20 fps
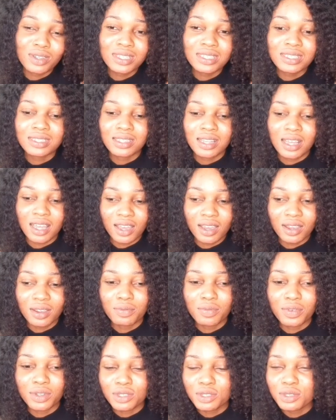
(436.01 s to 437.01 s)
reduce
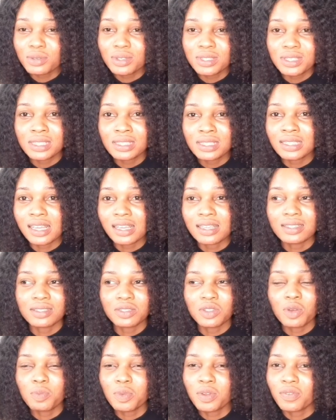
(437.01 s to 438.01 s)
it and stop it for
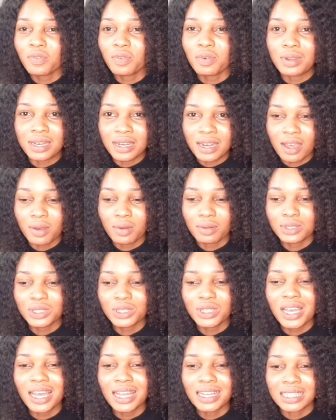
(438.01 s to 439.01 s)
now. Try and
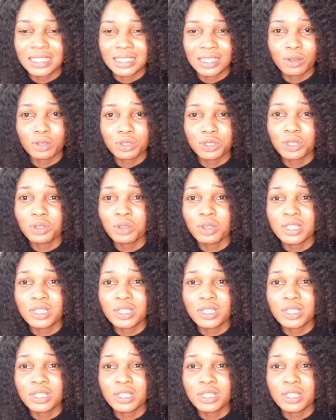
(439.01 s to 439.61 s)
caution yourself.